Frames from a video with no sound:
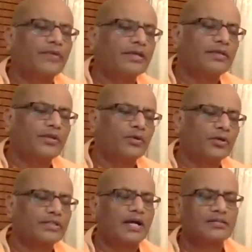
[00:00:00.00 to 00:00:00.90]
in the
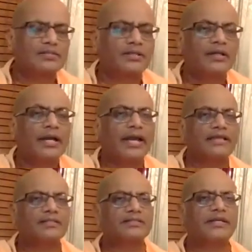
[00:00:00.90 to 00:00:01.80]
Yoga Shastra
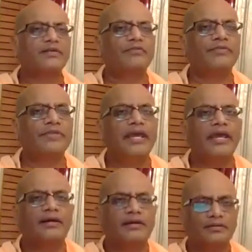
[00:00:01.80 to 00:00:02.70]
as a state of
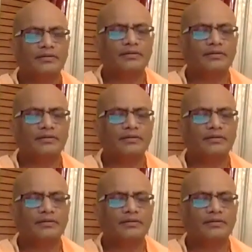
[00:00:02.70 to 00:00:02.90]
videha,